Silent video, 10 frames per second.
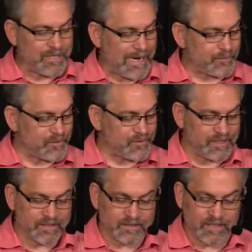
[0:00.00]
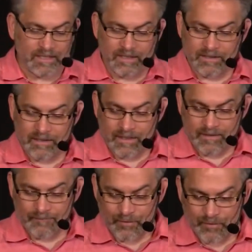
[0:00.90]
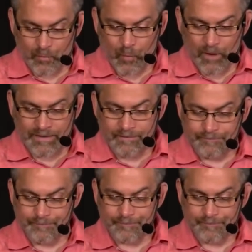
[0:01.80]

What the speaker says: chapter 16 and in verse 1.